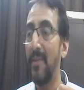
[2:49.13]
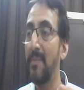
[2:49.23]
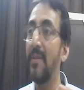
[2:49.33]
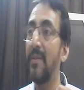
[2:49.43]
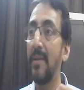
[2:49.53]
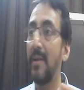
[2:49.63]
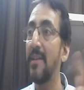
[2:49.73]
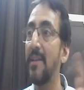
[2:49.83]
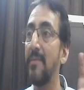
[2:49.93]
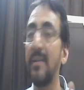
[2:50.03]
That means
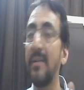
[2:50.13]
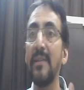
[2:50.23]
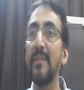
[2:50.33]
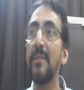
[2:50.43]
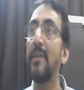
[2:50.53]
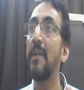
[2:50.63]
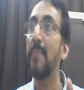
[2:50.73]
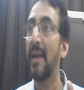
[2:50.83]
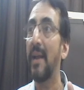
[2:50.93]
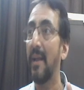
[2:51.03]
Rajayakshma is a disease of lung
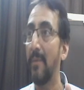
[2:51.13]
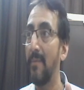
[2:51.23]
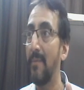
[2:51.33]
parenchyma.